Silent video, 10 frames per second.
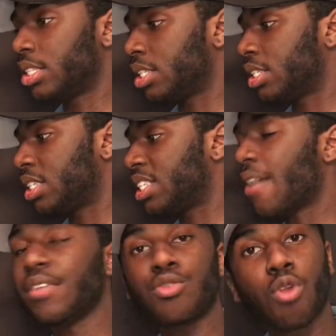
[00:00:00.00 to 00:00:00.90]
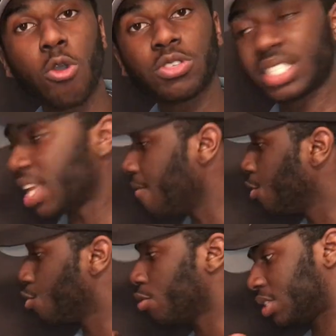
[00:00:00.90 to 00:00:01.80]
seven rows
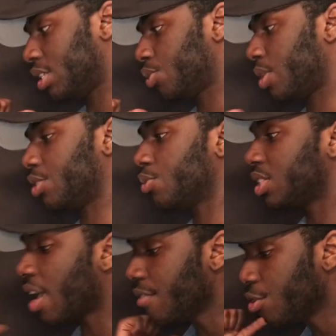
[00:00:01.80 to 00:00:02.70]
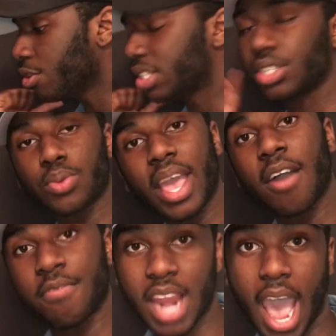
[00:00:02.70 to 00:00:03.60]
this way
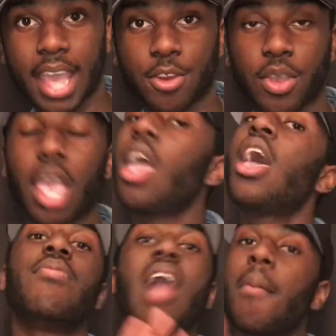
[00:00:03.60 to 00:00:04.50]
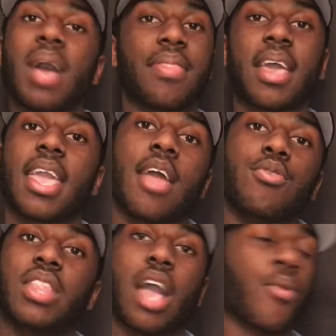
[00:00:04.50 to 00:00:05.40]
of nine, okay? That math, I can't
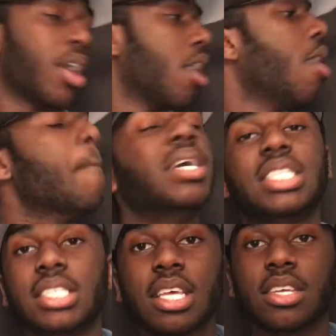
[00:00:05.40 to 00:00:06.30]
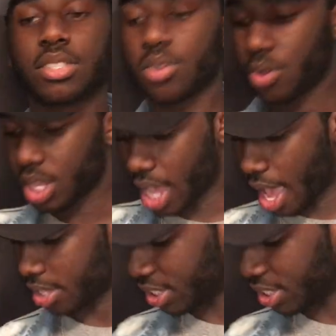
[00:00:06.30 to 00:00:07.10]
do that quick, but still, so yeah,